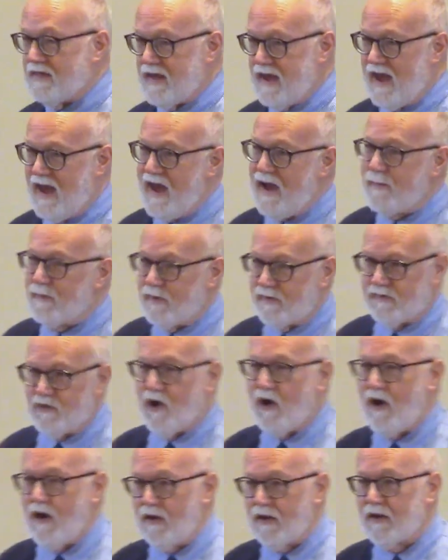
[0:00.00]
habit of
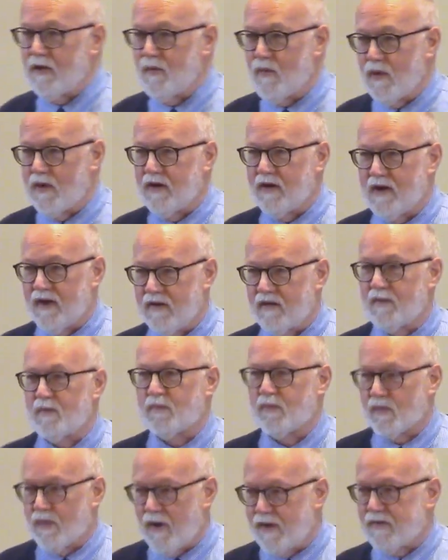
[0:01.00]
calling one another
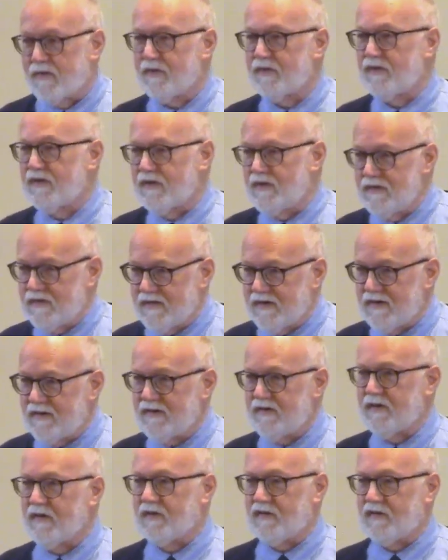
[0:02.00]
brothers and sisters